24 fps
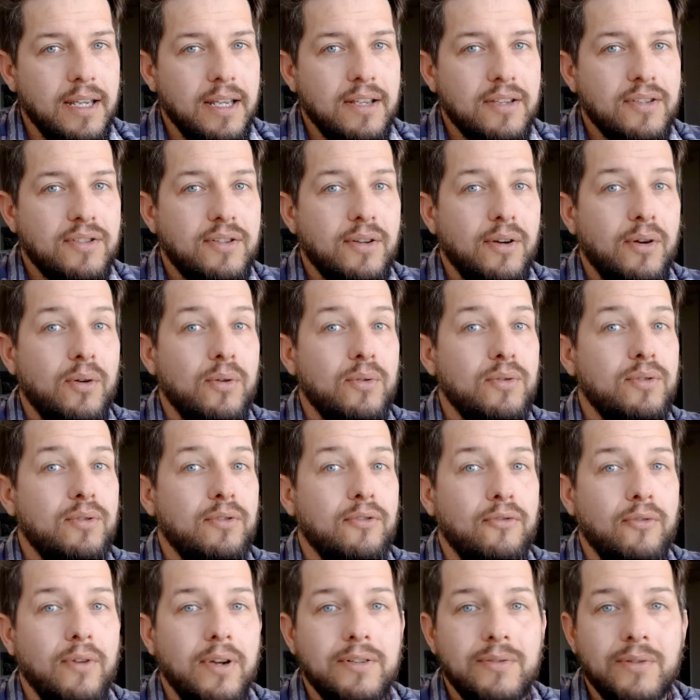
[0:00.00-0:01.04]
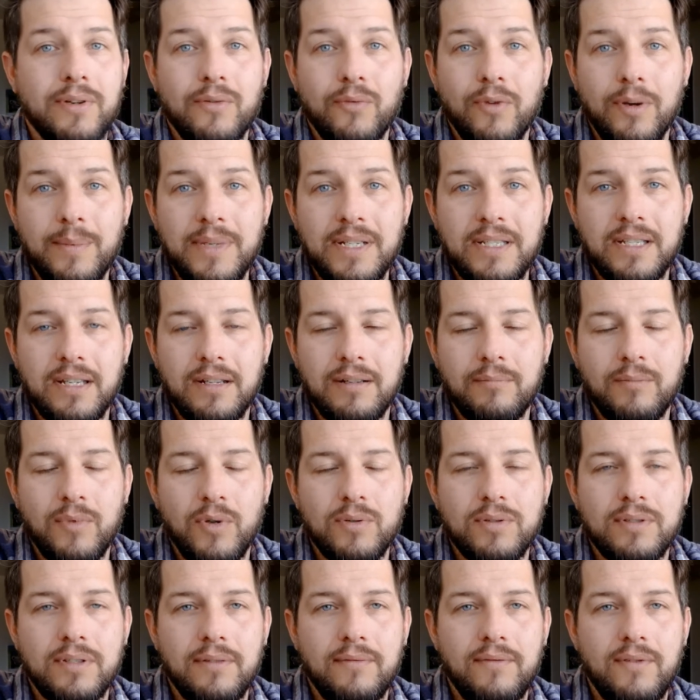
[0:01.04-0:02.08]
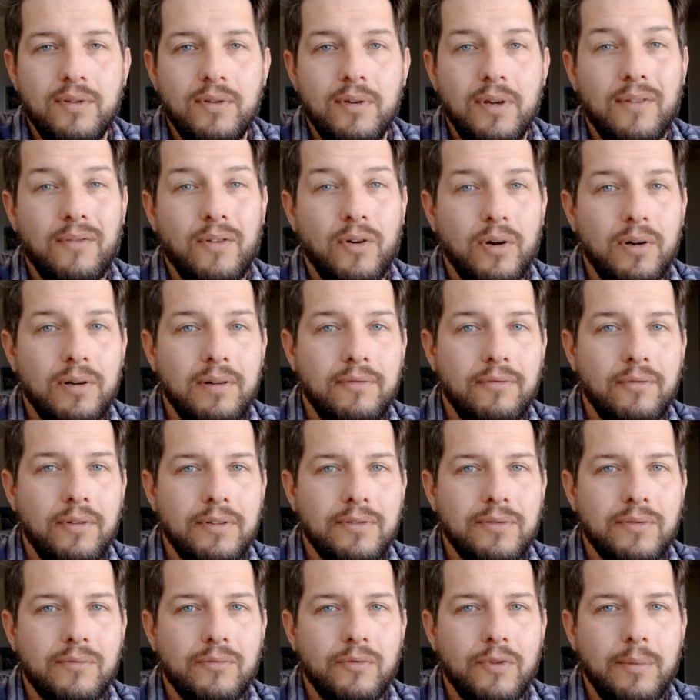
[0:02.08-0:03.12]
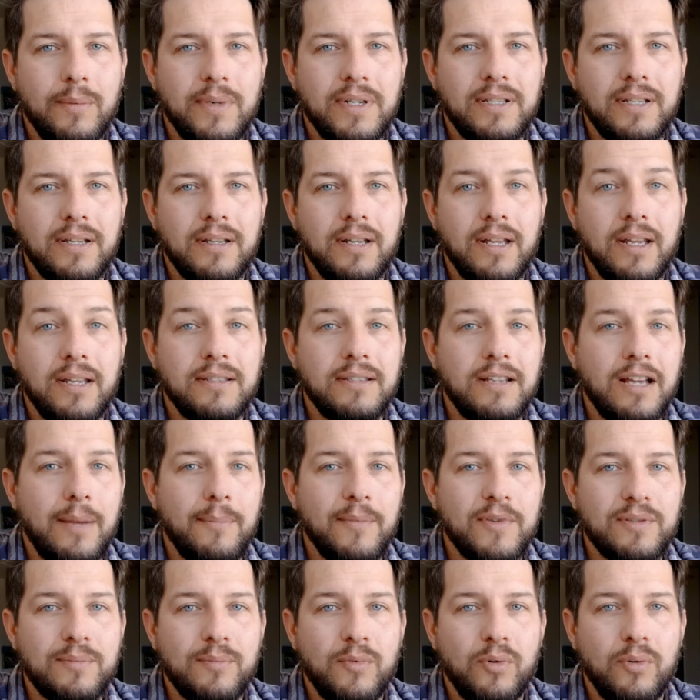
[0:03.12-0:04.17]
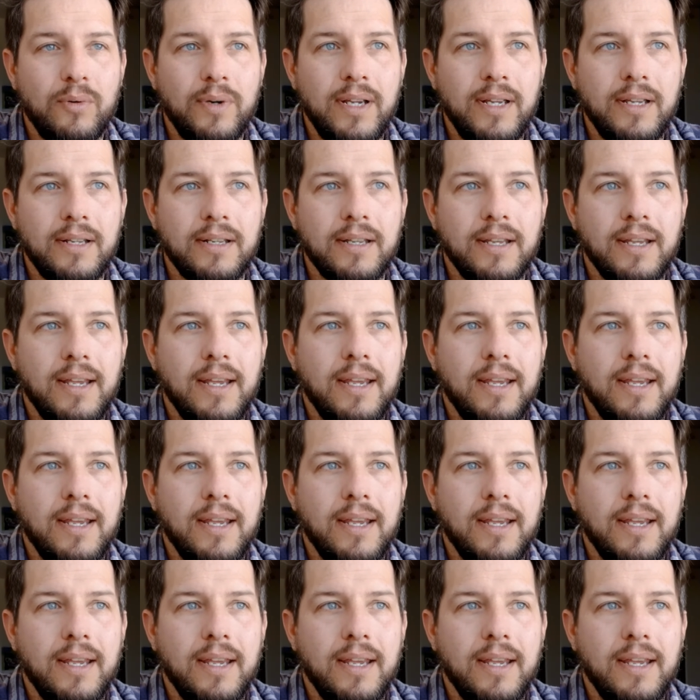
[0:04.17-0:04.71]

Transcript: So your Frederick Remington, most of you have heard of Frederick Remington and Thomas Moran.